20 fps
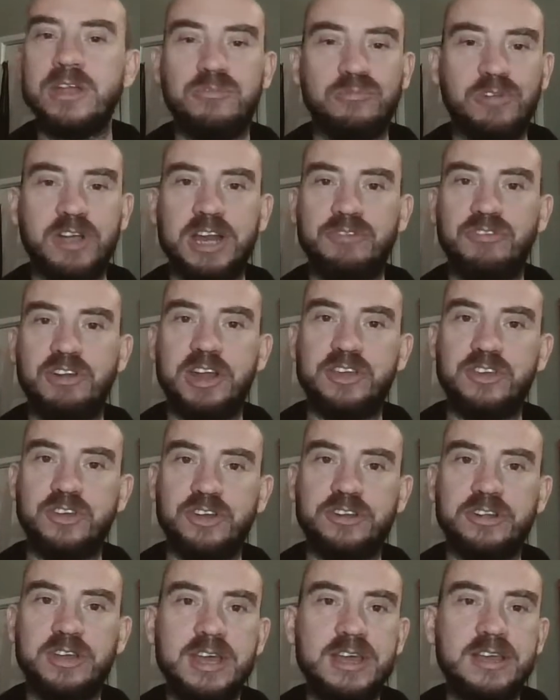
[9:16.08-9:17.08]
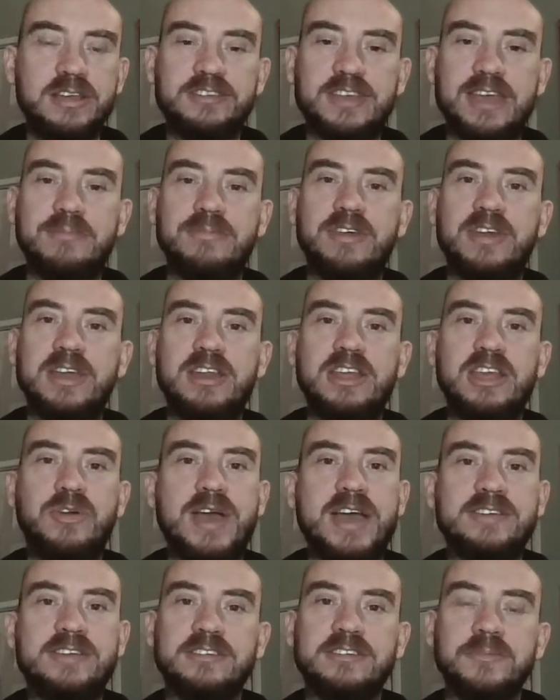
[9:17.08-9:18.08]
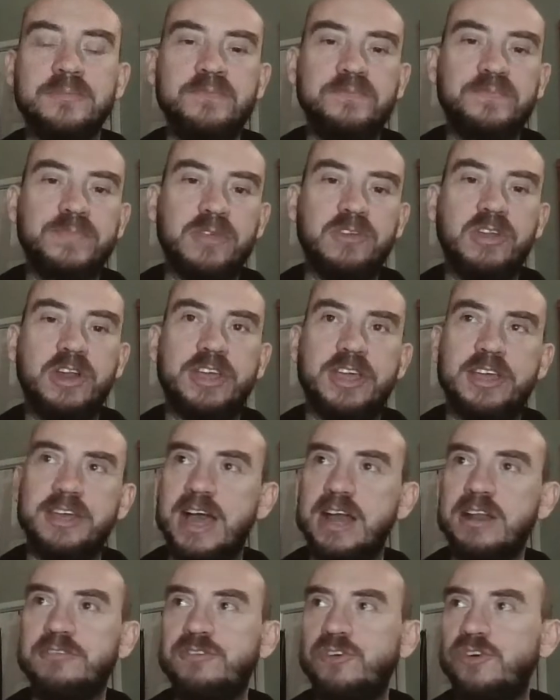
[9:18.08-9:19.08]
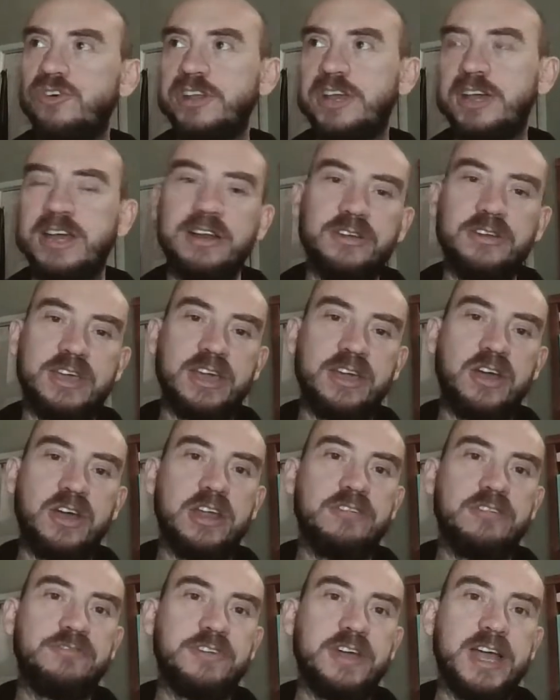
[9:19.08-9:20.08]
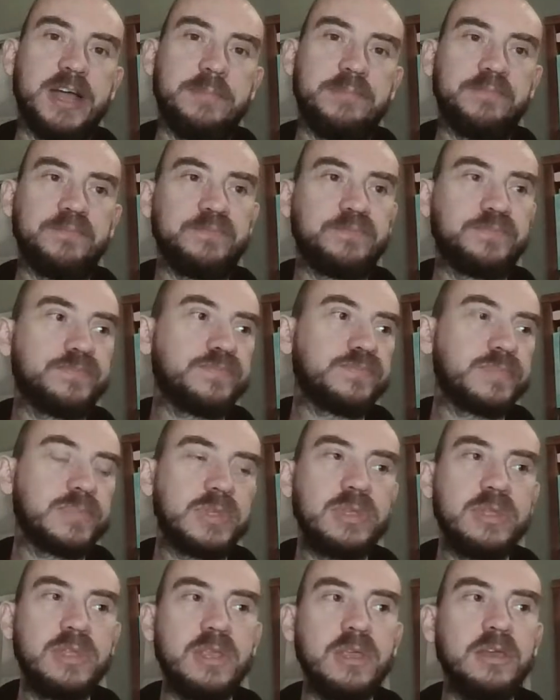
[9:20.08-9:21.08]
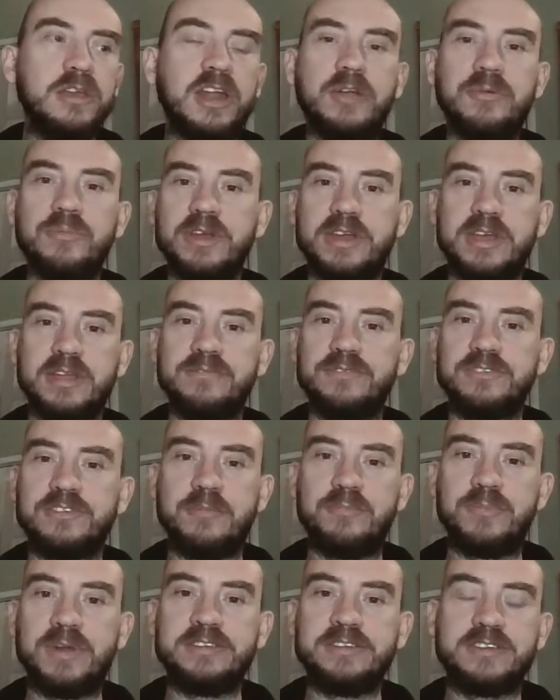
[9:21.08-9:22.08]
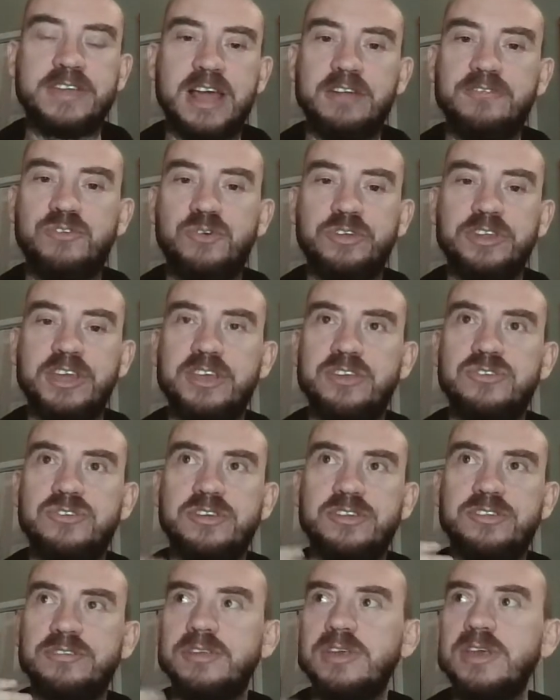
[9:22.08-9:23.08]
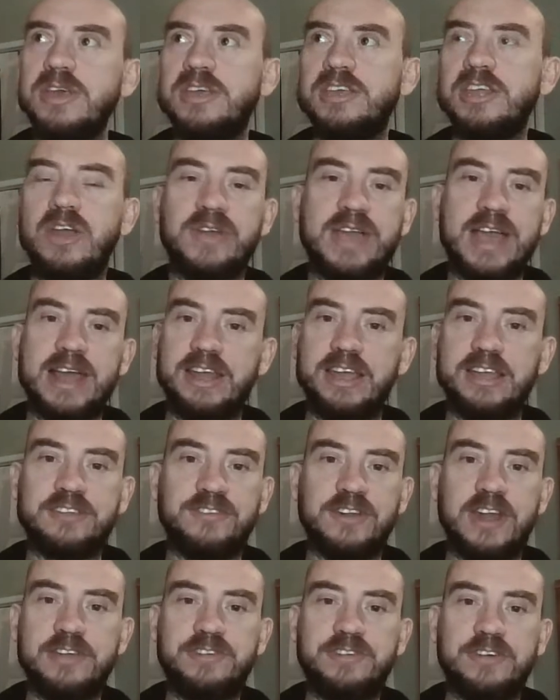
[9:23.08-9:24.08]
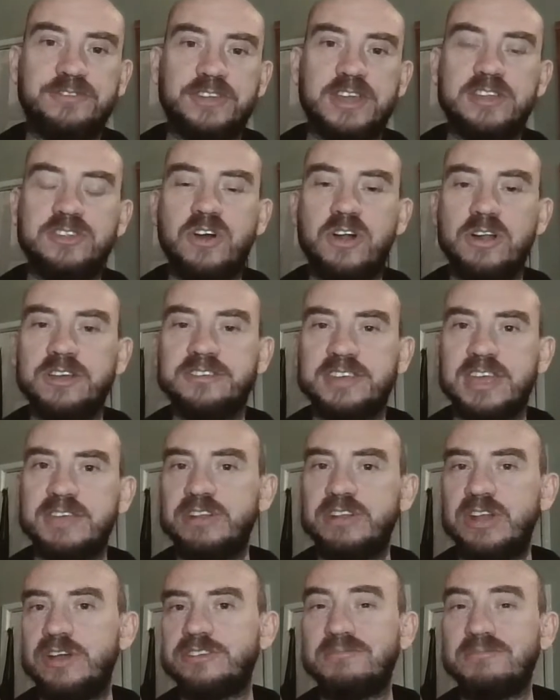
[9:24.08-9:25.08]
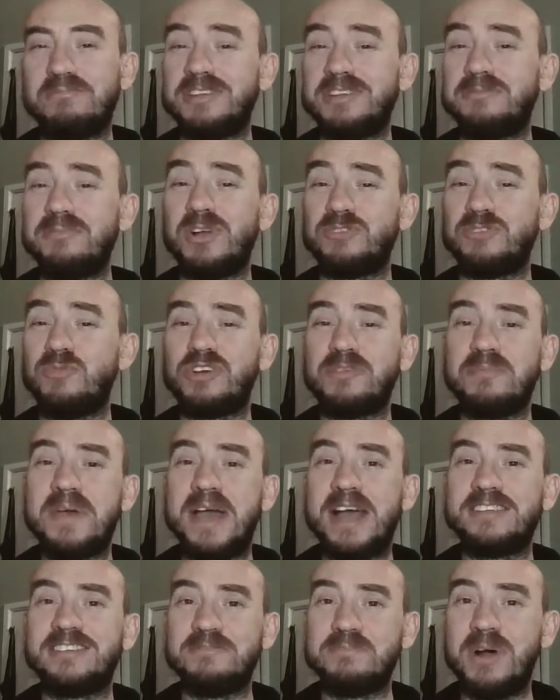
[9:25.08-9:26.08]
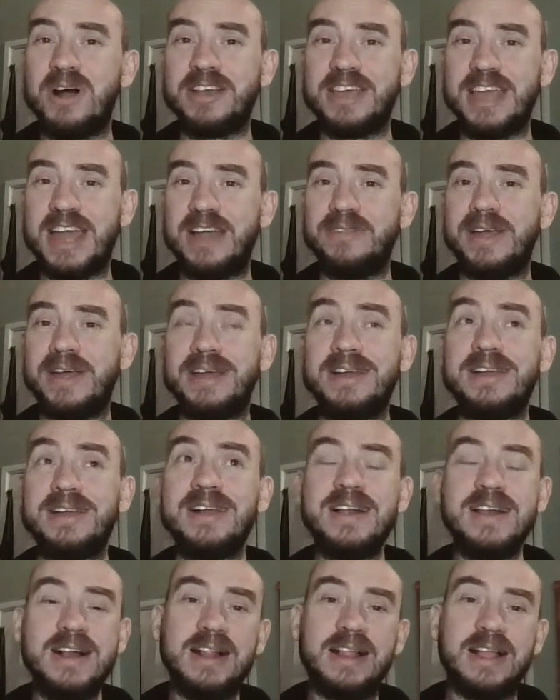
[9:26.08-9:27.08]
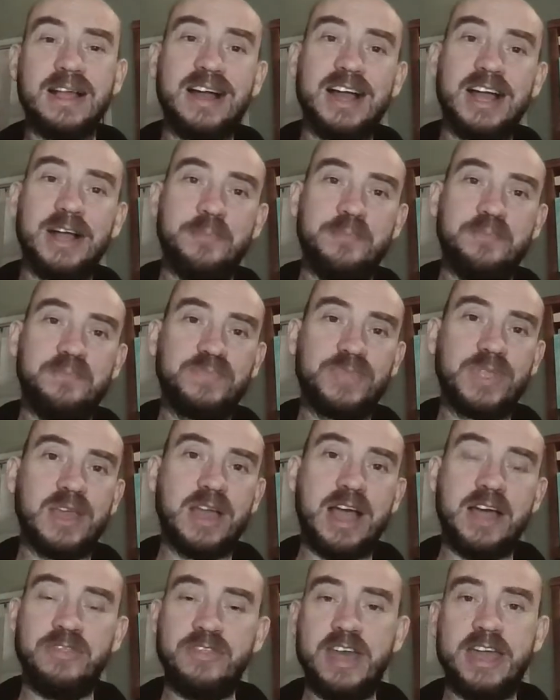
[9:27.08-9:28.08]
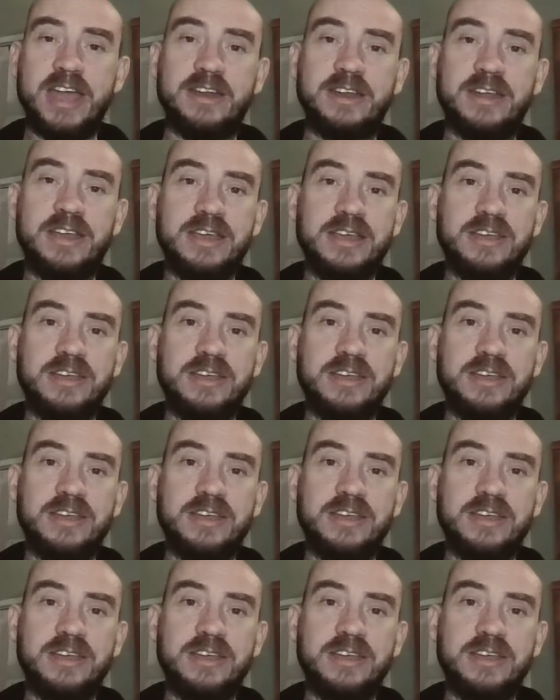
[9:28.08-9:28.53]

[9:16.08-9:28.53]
Really, really good. Same thing in the US. You look in California, looking kind of, looking some places in California, you can, get leads for $15, even though it's a much more competitive market out there. And then,